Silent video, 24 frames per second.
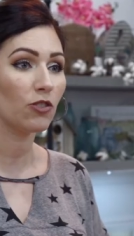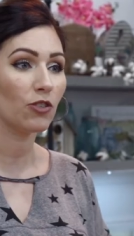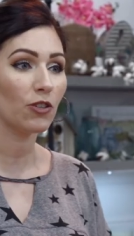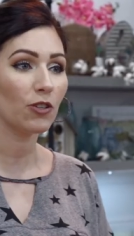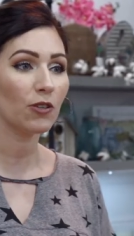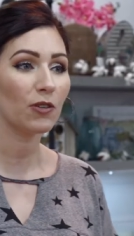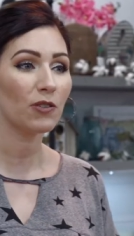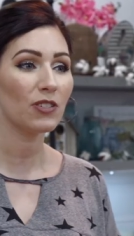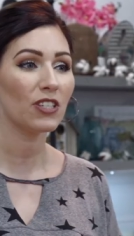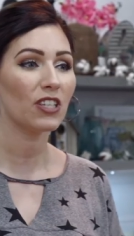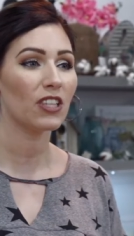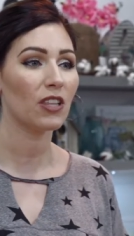
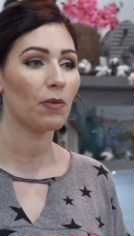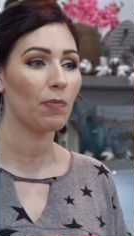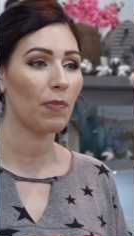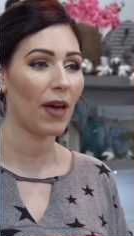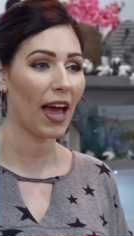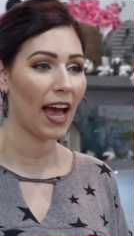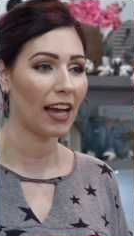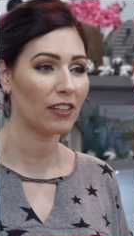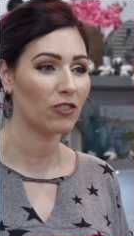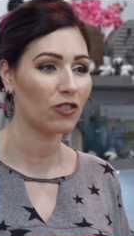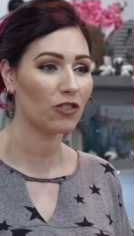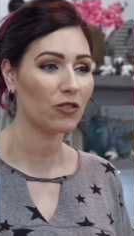due to the
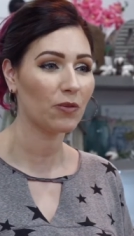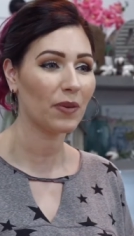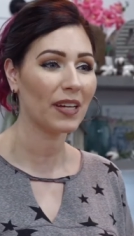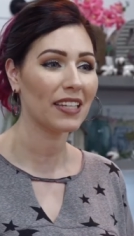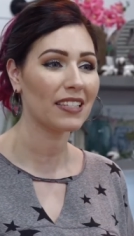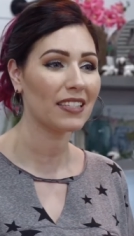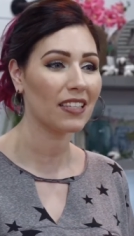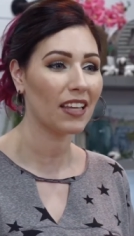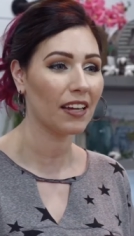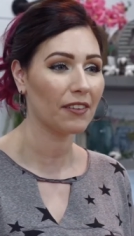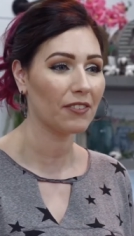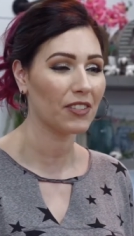
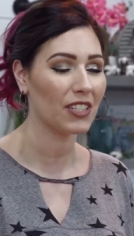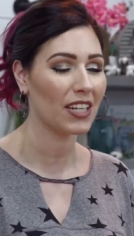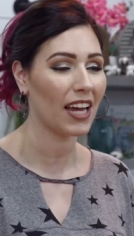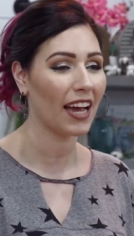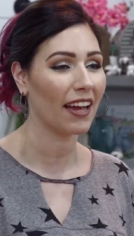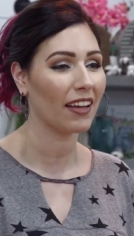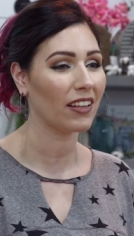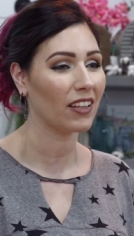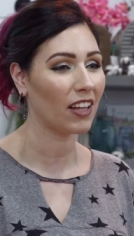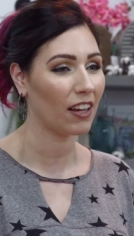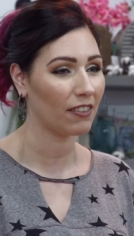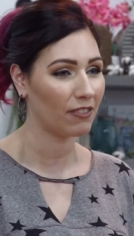pasture-raised
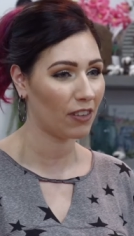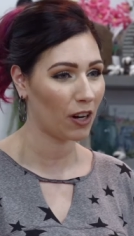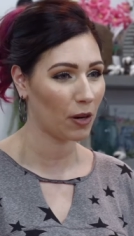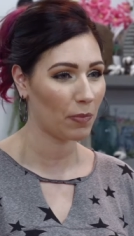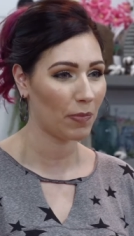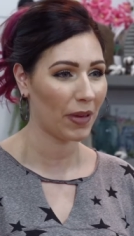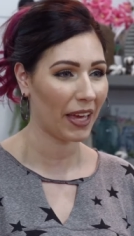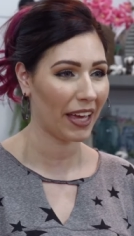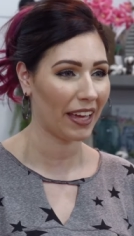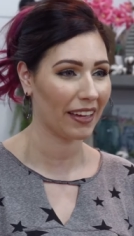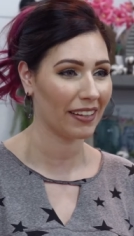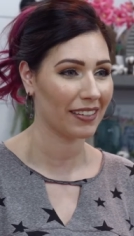lifestyle of our
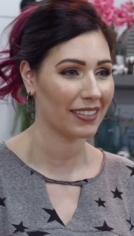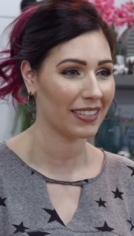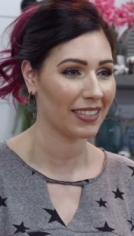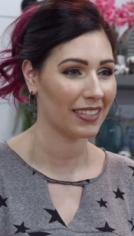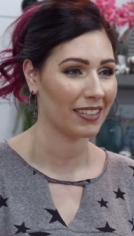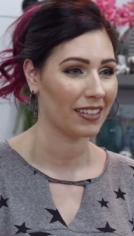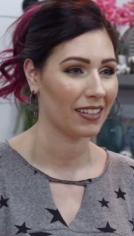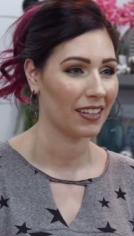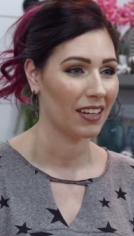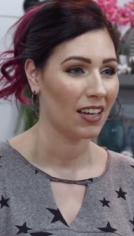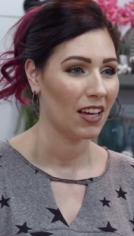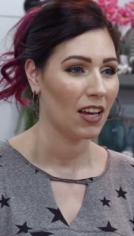pigs.
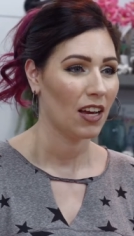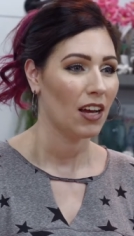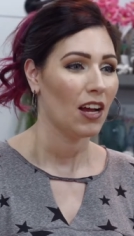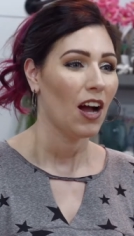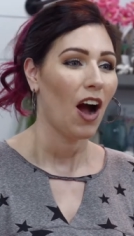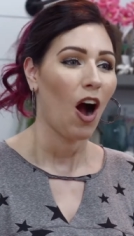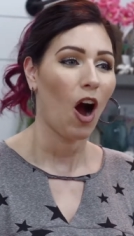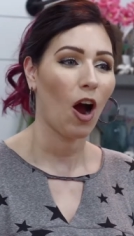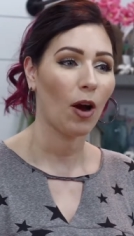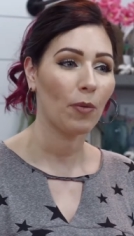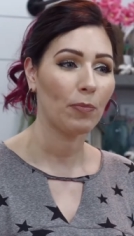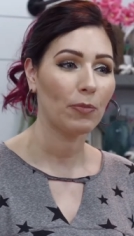
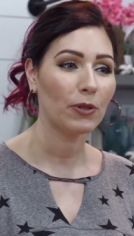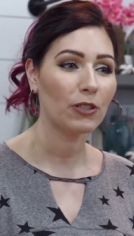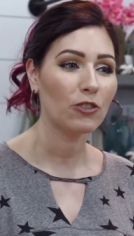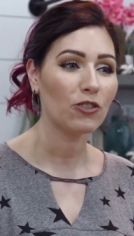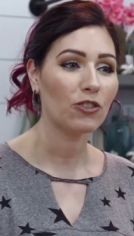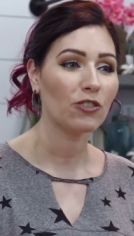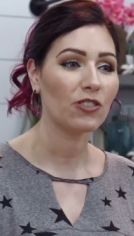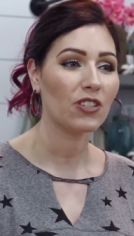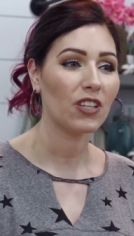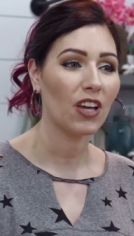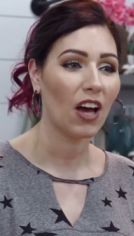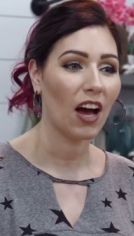Our
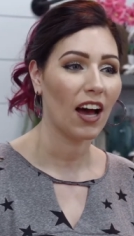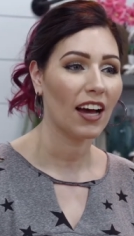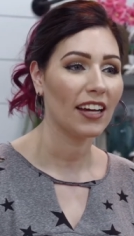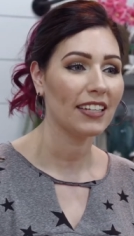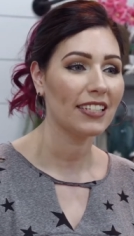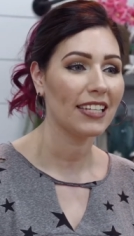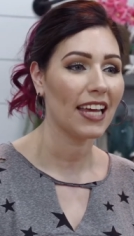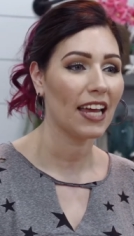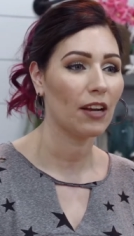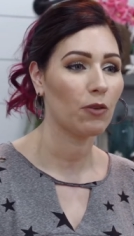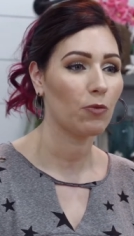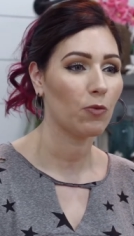butchers
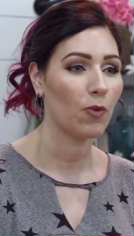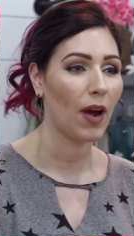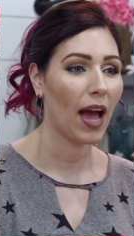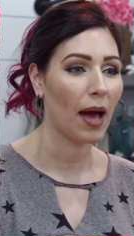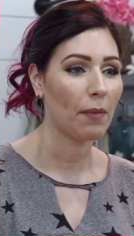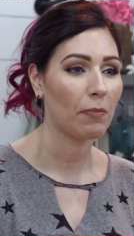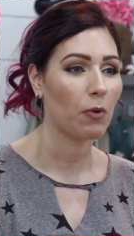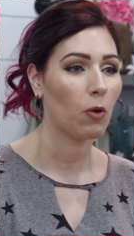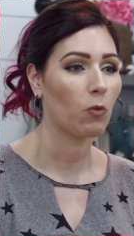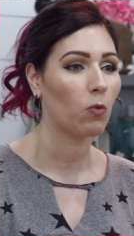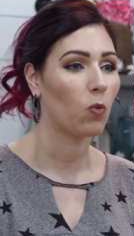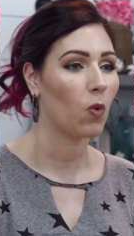cut and
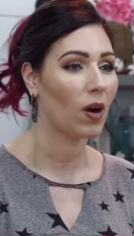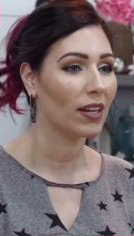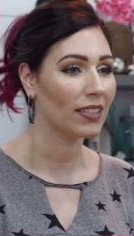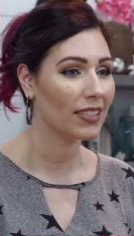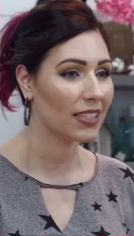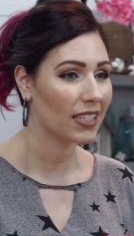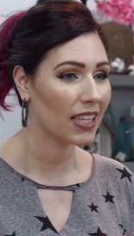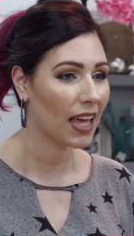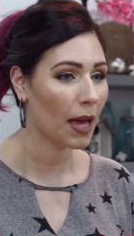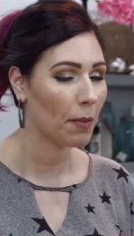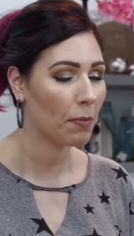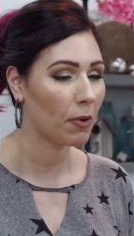wrap one
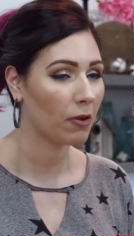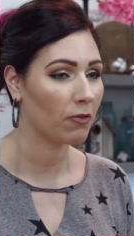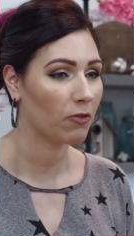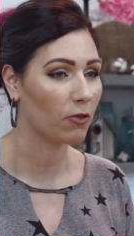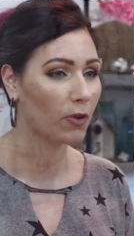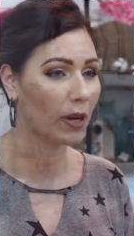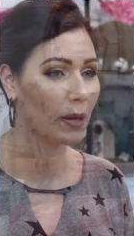slab of